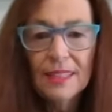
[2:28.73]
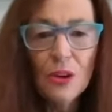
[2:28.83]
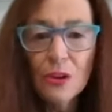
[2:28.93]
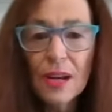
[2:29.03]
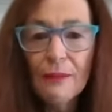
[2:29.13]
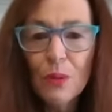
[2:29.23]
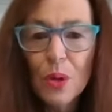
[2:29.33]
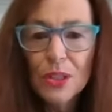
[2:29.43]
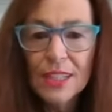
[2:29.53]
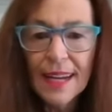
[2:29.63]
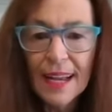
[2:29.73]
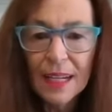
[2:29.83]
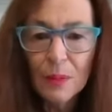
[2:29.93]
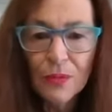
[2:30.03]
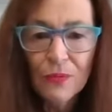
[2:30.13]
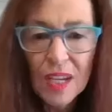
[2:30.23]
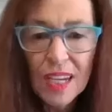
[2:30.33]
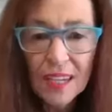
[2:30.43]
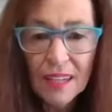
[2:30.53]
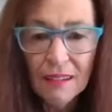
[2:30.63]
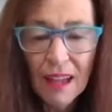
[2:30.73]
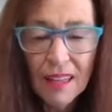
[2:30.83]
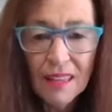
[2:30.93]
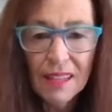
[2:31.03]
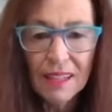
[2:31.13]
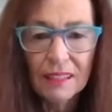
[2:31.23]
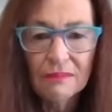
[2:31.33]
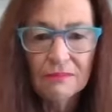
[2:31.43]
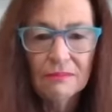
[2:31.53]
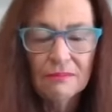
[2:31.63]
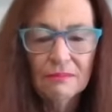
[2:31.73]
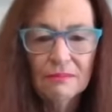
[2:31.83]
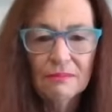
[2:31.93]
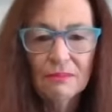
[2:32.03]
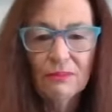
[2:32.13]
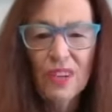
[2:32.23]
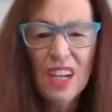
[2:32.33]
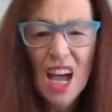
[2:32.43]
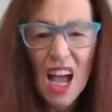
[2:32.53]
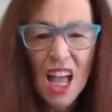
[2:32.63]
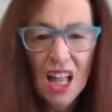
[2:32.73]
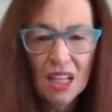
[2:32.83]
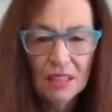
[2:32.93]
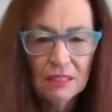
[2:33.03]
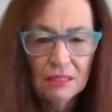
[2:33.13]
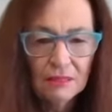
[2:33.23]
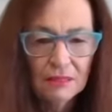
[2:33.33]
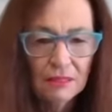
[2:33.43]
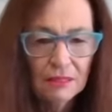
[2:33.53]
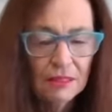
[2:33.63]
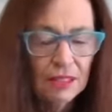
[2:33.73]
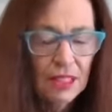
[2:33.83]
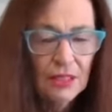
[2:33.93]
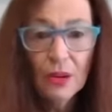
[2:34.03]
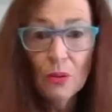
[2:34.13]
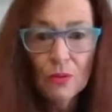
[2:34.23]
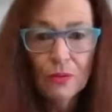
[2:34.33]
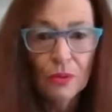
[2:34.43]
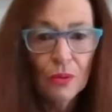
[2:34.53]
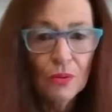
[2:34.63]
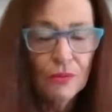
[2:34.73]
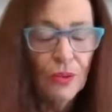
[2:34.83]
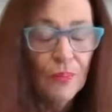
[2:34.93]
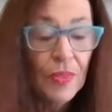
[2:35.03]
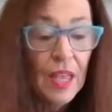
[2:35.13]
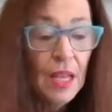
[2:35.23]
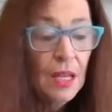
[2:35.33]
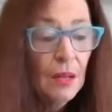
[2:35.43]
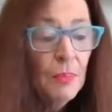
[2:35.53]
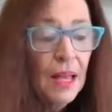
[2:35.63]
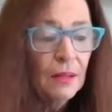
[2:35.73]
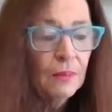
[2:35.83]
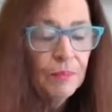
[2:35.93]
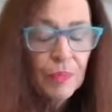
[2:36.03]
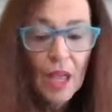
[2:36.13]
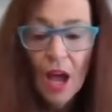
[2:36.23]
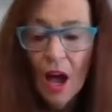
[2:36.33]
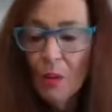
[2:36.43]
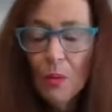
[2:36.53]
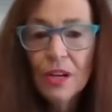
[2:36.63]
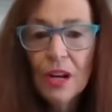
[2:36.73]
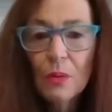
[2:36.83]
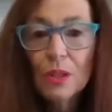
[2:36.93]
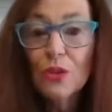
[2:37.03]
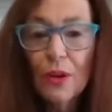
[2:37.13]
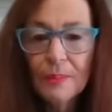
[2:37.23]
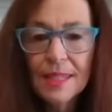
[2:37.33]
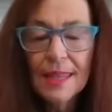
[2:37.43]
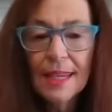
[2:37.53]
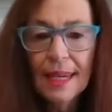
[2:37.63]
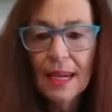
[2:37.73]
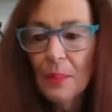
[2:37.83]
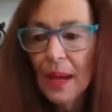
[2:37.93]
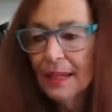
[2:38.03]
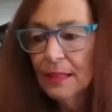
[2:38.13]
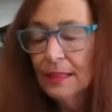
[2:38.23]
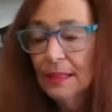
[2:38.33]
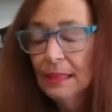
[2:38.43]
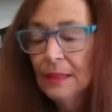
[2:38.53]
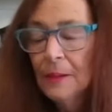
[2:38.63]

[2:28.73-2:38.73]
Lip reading: There's not enough words starting with V, are there? Banal. They're awful, awful. But I want to know what Trump's thinking about it.